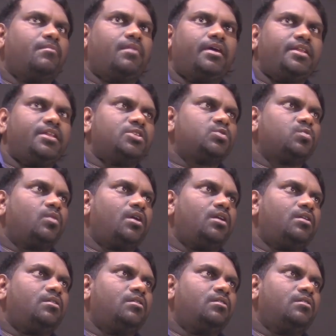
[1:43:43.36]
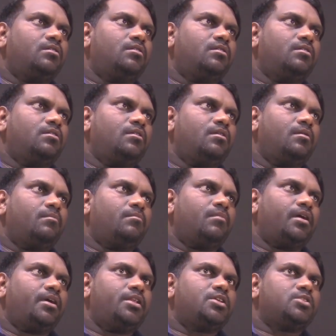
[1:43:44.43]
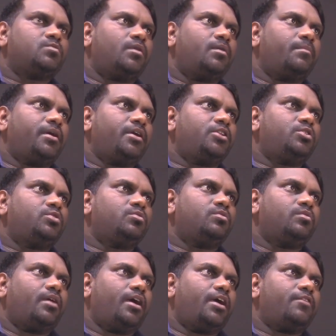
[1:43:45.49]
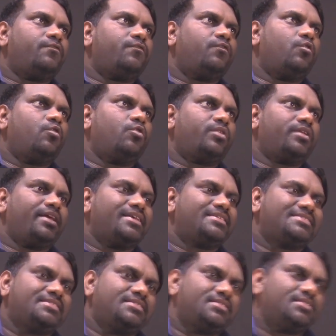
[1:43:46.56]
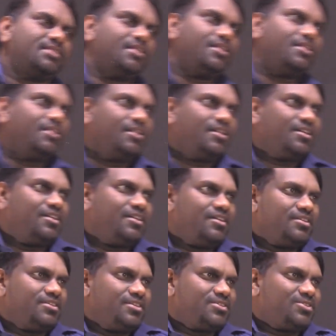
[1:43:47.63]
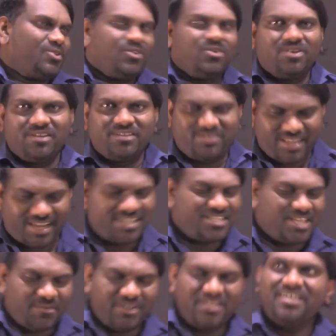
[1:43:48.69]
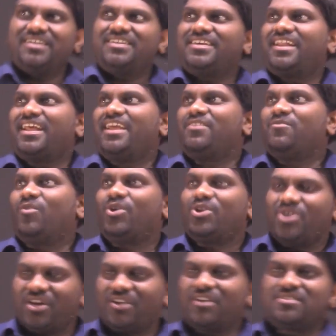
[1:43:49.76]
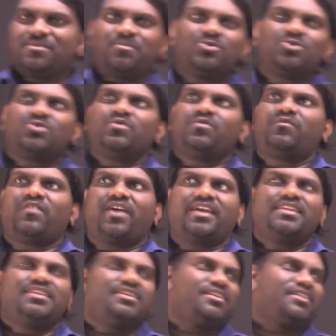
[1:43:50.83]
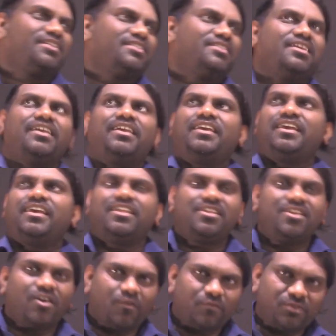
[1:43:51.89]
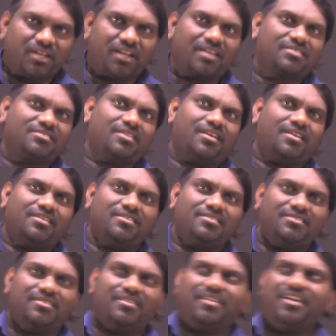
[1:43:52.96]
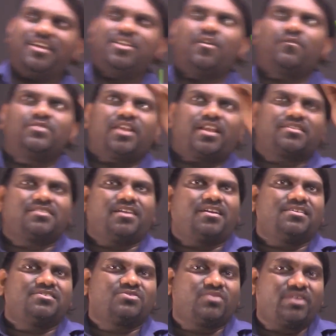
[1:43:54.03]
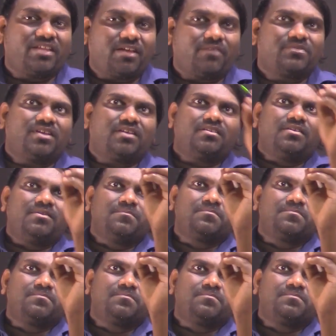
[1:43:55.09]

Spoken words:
-1 -1 by 2 and 4. Yes, so that is given here dear. And what you are supposed to find here? The area of the rectangle dear, area of the rectangle. So area of the